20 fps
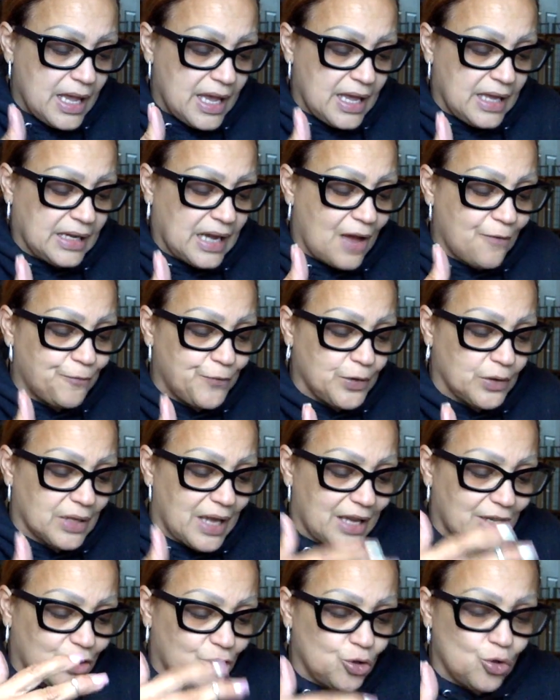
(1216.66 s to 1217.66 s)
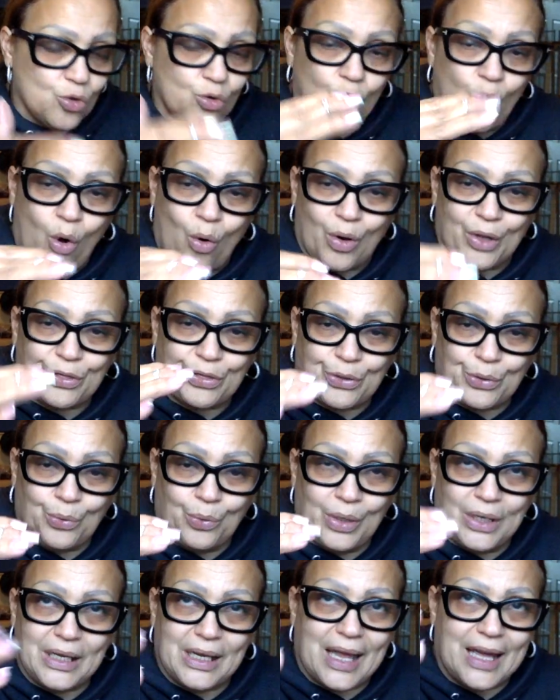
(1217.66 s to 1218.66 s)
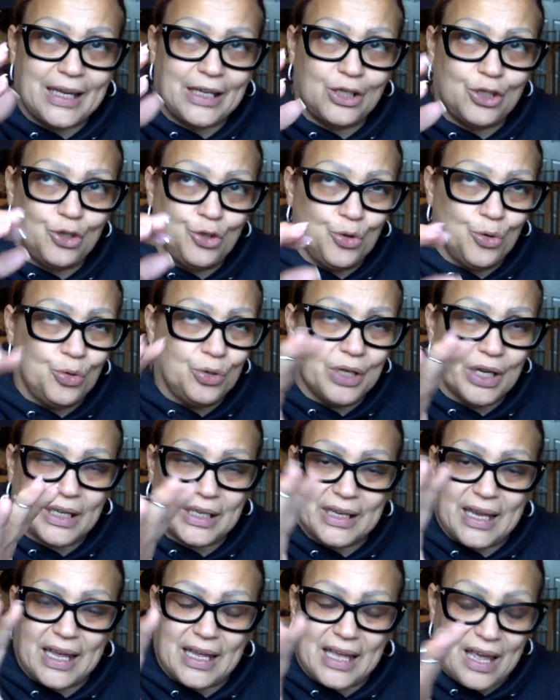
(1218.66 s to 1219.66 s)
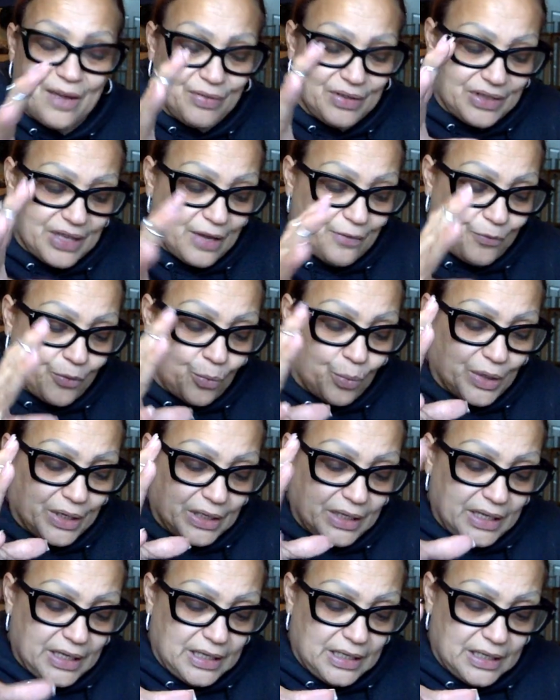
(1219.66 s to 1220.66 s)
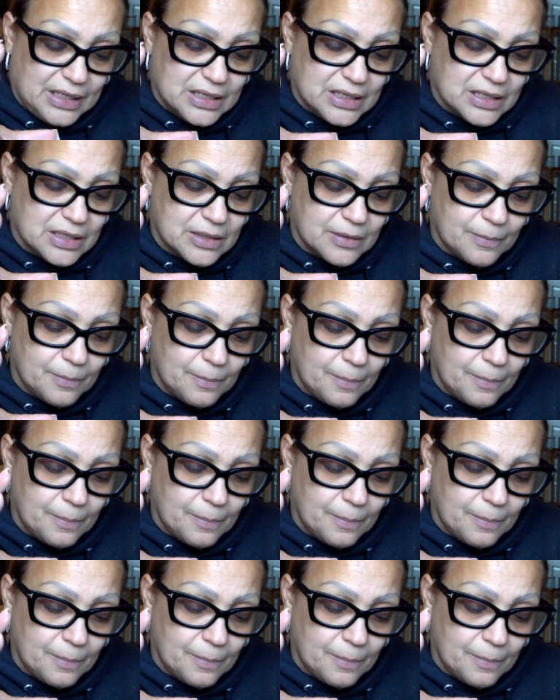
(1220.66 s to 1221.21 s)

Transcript: And I feel like you going through it like you looking at everything for what it is.